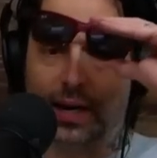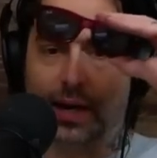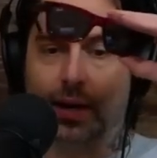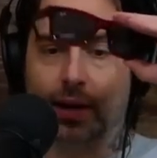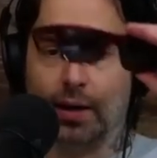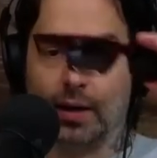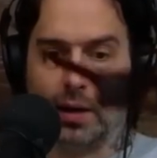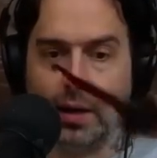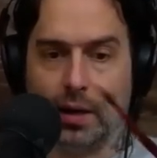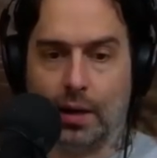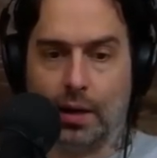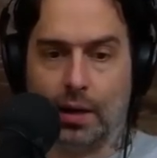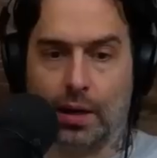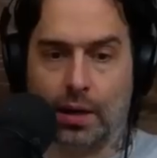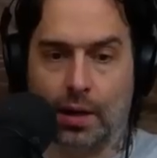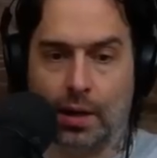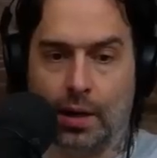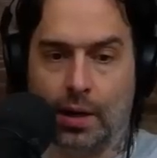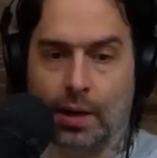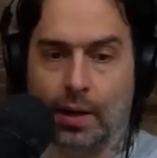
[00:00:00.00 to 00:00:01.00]

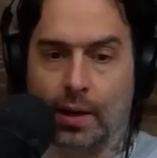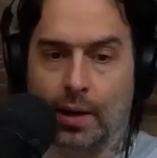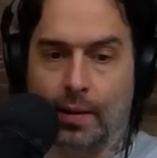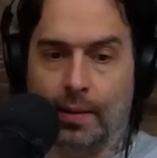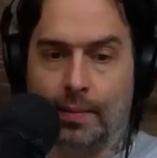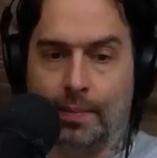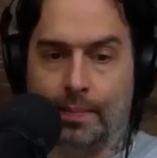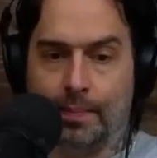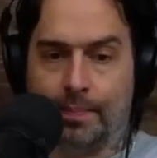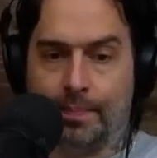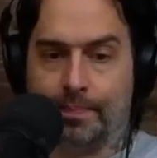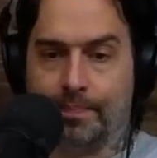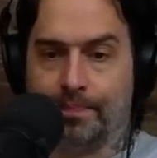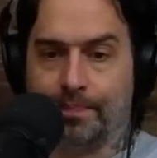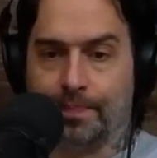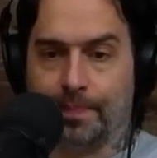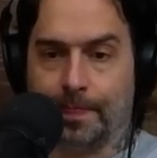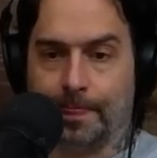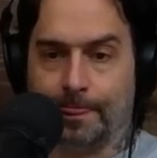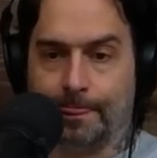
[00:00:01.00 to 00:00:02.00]

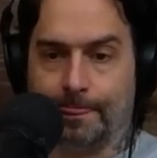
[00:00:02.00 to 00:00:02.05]
[no speech]